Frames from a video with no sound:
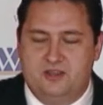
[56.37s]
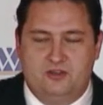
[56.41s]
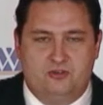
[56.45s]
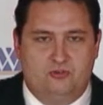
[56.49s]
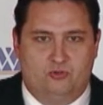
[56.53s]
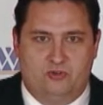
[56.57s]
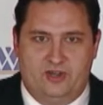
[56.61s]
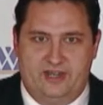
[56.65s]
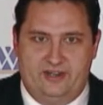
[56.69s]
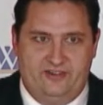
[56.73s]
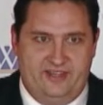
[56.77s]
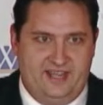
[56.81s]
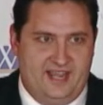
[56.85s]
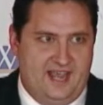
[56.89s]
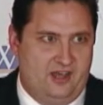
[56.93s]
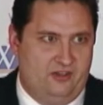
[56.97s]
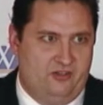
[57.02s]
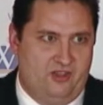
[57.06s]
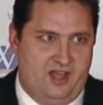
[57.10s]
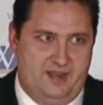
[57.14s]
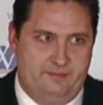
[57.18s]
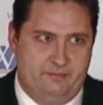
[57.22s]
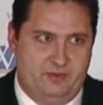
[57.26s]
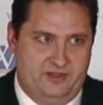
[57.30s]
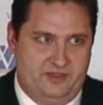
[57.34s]
greatly
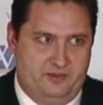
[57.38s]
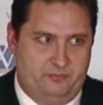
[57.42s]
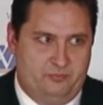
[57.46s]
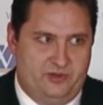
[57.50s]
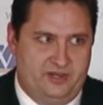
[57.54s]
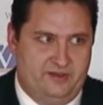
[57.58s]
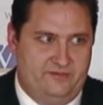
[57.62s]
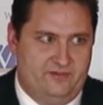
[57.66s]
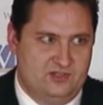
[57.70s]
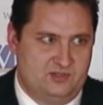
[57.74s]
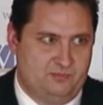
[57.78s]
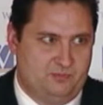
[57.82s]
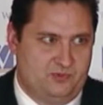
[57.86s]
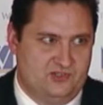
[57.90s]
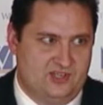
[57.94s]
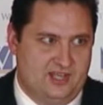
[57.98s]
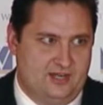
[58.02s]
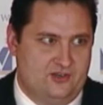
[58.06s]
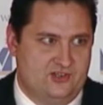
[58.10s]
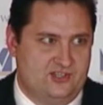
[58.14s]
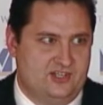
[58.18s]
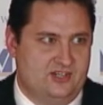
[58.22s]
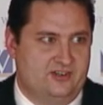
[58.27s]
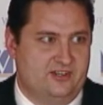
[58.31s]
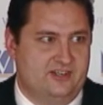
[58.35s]
outlined by the previous
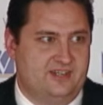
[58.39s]
presenters here